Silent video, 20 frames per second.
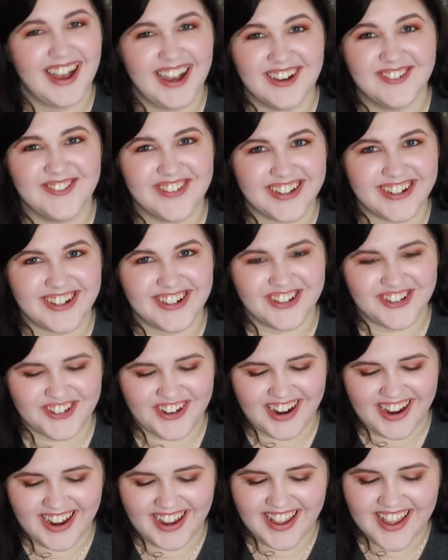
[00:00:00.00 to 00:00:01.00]
I'm gonna
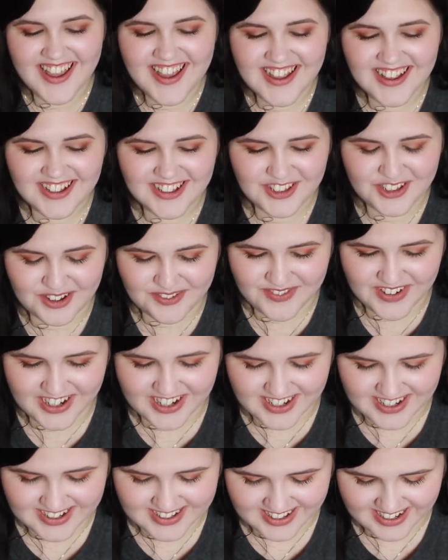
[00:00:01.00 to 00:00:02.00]
try. So I'm
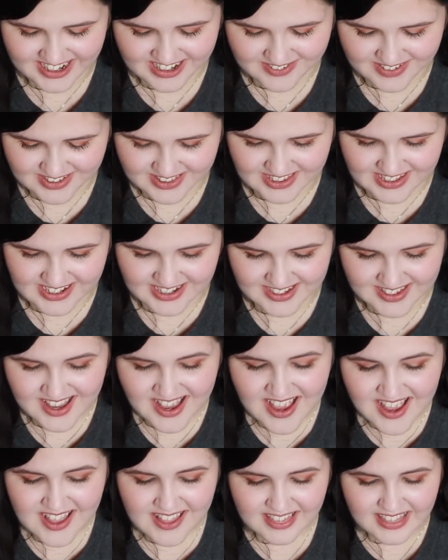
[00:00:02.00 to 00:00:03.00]
very excited about these.
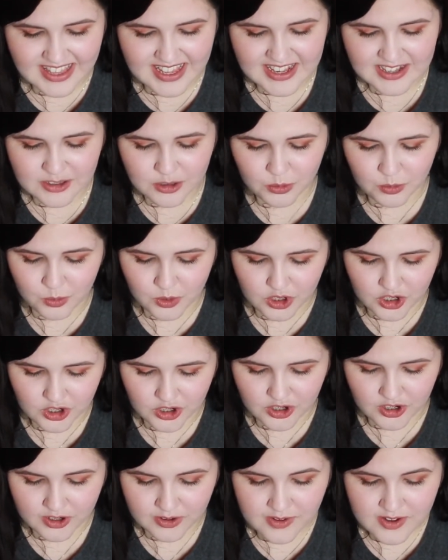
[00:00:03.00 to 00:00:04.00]
These
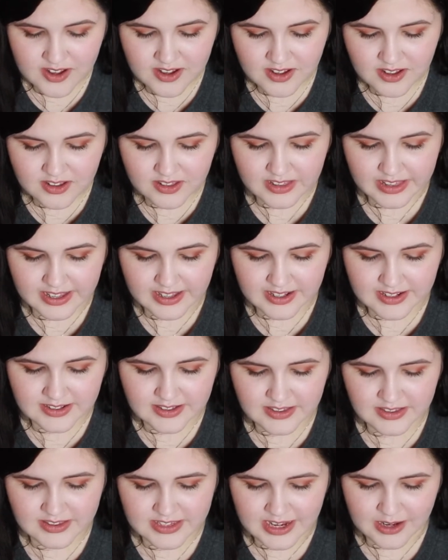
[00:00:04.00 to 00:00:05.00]
were like
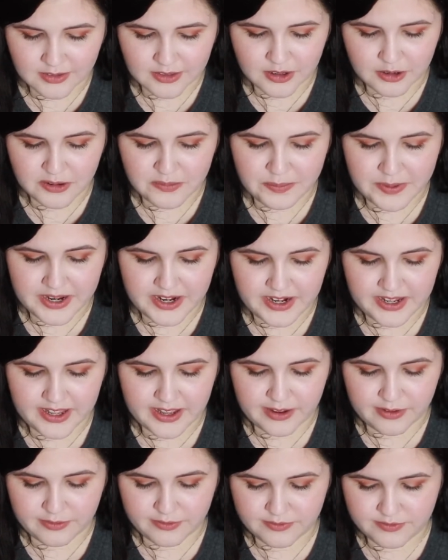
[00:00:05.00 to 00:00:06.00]
download
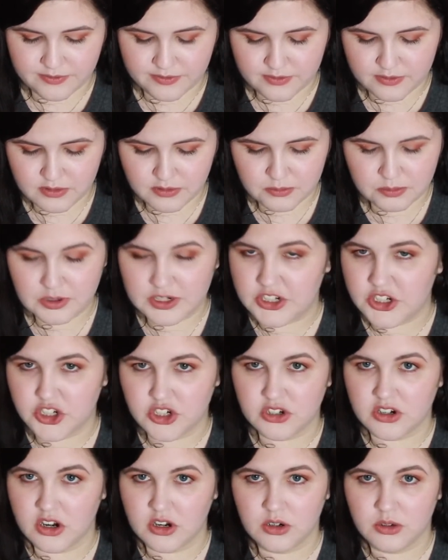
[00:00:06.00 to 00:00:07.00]
PDF, print
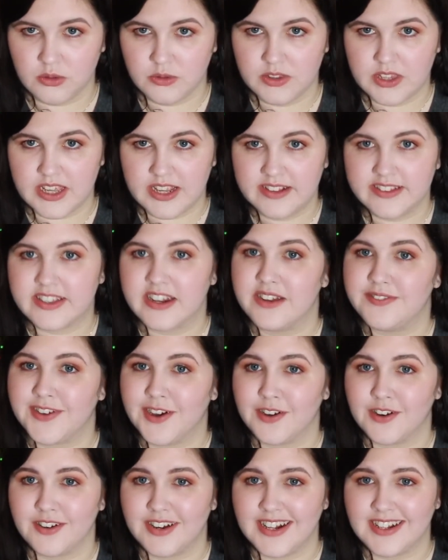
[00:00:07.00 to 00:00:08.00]
your own things that I
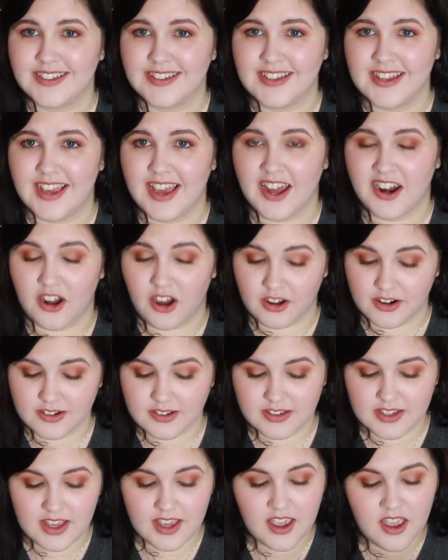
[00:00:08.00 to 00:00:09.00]
found on Etsy, and
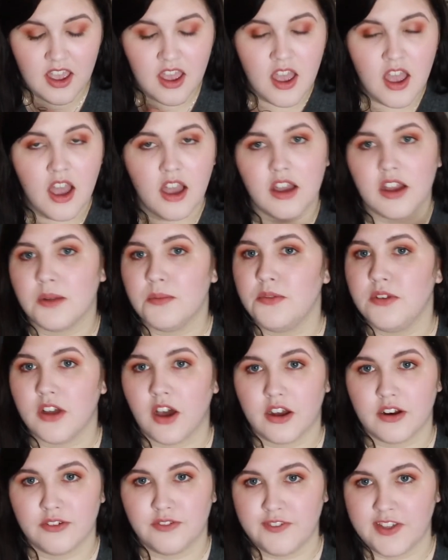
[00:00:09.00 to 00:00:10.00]
honestly, I'm
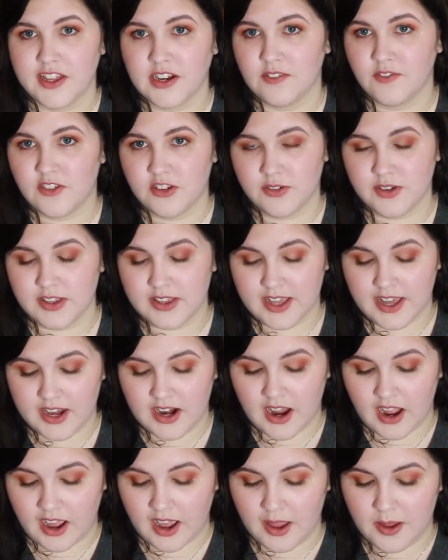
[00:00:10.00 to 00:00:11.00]
not a fan of doing that.
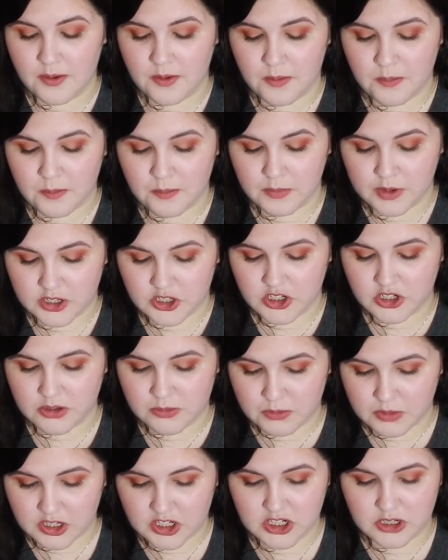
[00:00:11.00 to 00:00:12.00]
I much,
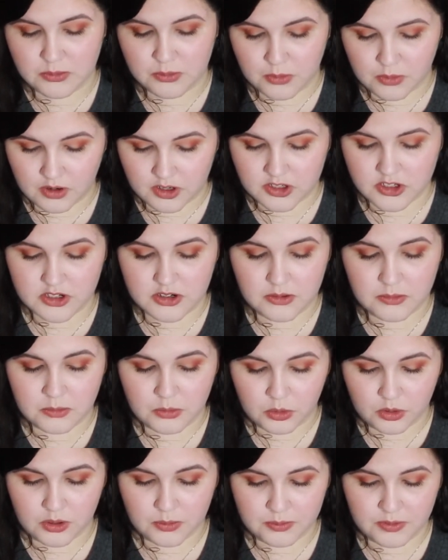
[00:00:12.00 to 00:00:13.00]
much, much
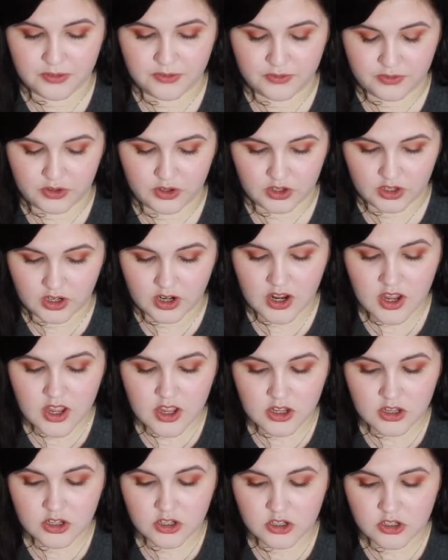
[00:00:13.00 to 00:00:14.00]
more prefer
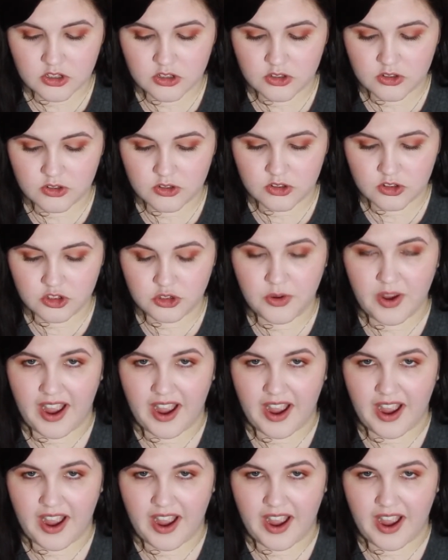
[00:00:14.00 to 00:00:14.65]
to